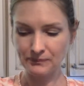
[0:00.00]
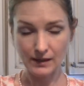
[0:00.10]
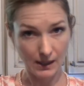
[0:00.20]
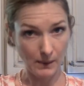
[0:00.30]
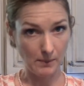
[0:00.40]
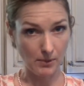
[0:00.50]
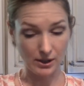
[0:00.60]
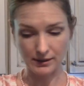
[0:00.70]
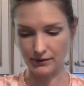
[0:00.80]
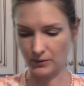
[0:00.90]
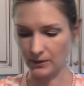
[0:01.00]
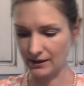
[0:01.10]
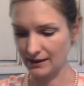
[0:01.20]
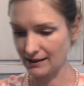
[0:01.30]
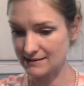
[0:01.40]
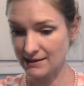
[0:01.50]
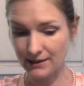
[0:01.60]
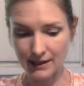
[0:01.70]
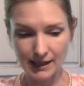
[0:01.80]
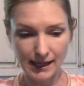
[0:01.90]
I went and bought another one of these.
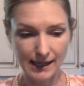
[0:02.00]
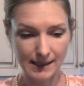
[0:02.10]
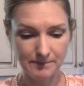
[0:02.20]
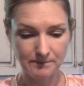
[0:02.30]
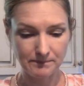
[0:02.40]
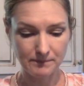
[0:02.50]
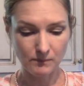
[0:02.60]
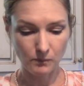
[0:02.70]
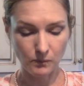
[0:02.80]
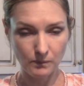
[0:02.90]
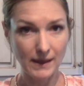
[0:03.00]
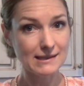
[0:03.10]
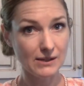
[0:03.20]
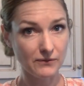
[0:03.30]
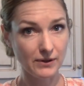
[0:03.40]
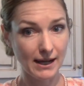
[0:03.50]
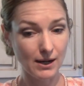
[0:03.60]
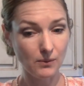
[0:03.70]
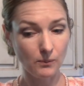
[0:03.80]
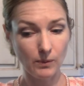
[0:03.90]
That's it for now.